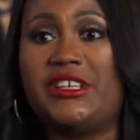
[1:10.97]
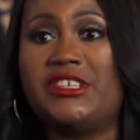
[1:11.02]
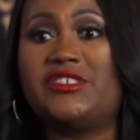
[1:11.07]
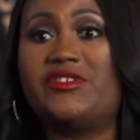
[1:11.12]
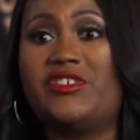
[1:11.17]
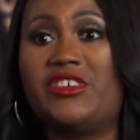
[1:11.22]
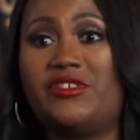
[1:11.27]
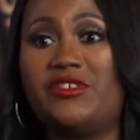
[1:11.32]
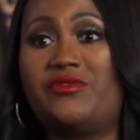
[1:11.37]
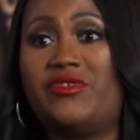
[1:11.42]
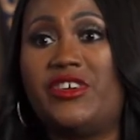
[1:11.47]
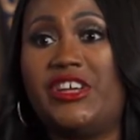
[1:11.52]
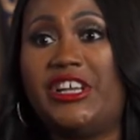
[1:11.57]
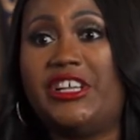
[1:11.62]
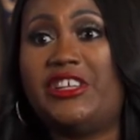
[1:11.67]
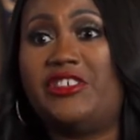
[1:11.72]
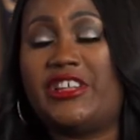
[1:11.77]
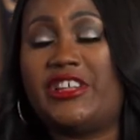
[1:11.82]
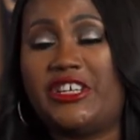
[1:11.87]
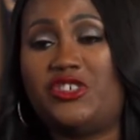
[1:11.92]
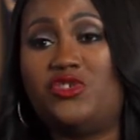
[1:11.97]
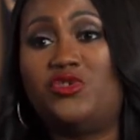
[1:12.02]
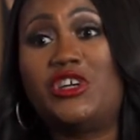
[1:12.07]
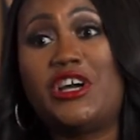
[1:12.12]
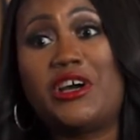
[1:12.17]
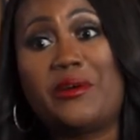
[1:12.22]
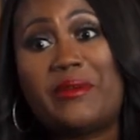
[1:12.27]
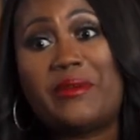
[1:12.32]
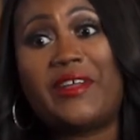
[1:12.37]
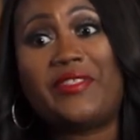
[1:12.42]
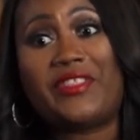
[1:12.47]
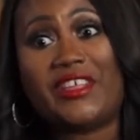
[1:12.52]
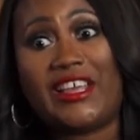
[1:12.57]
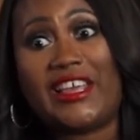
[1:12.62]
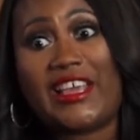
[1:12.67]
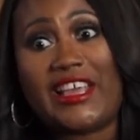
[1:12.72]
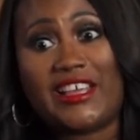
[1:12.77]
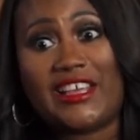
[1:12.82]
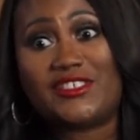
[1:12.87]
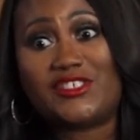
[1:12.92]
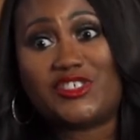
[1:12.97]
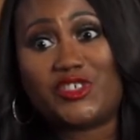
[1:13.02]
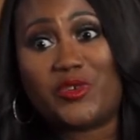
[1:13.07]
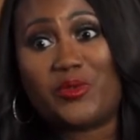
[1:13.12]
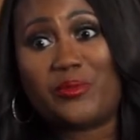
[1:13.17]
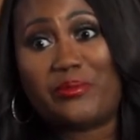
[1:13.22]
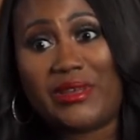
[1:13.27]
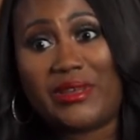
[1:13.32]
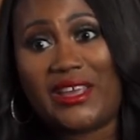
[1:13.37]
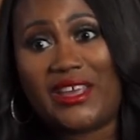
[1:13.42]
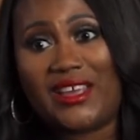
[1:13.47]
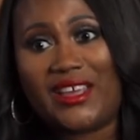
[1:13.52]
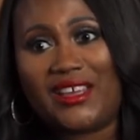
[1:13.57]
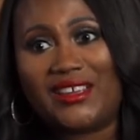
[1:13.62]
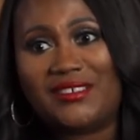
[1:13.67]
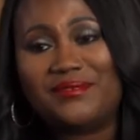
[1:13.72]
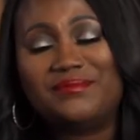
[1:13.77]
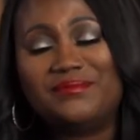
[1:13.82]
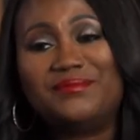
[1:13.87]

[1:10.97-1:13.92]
It's funny, like you come out the gate so big,